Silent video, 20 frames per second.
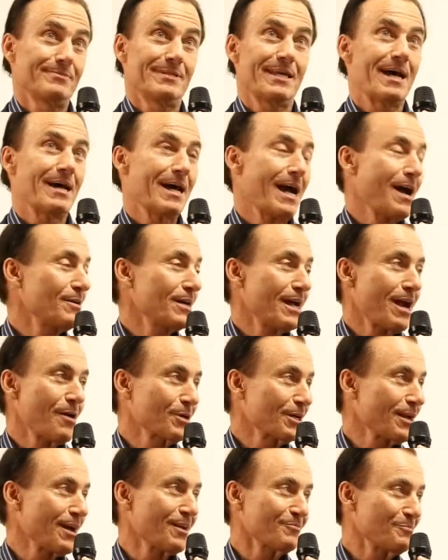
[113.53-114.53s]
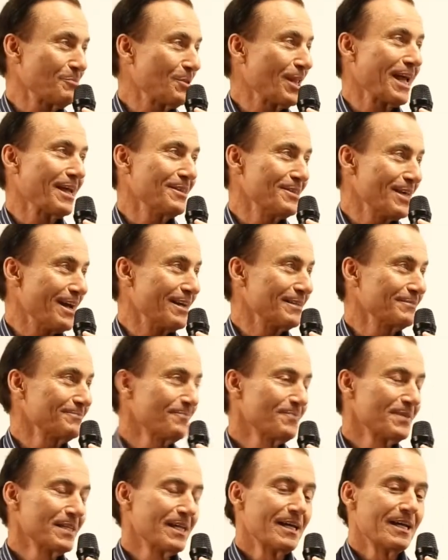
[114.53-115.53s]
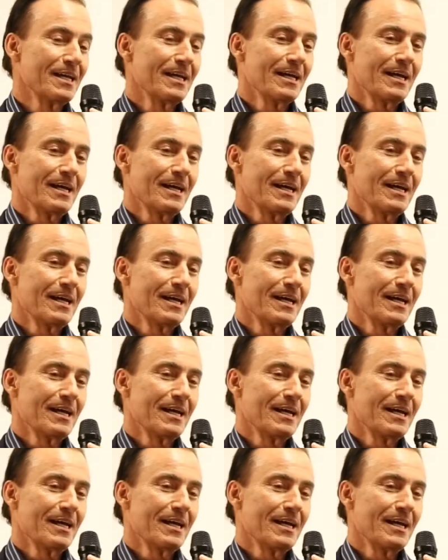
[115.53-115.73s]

yeah, how, how could I have planned that? Yeah.